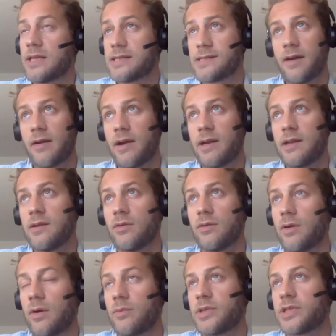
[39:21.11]
Is there any,
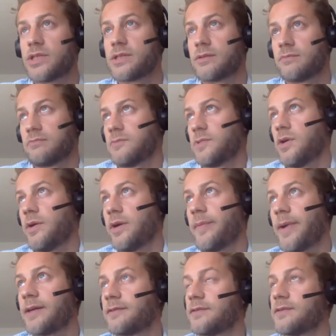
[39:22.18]
or are we just going
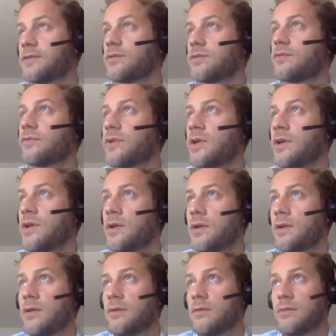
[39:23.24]
back to sort of
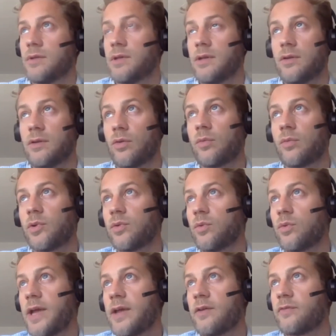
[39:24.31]
a normal
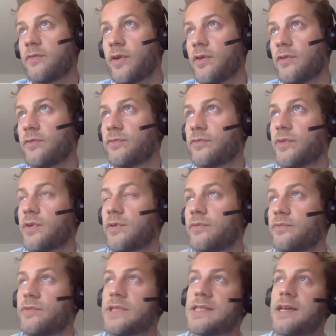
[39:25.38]
way of
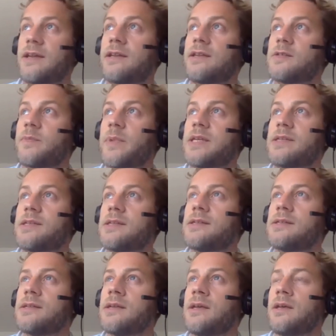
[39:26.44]
designing
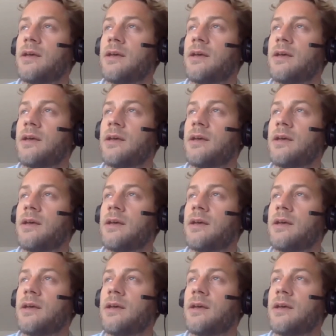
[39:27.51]
spaces?